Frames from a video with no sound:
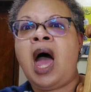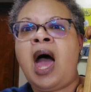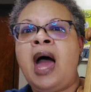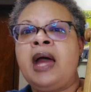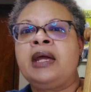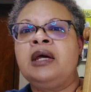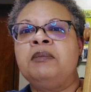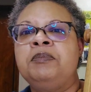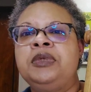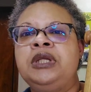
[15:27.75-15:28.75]
i
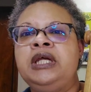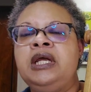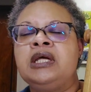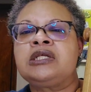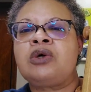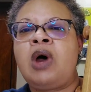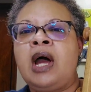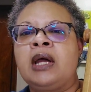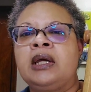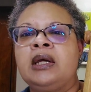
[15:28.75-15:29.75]
complete so
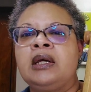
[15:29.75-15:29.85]
i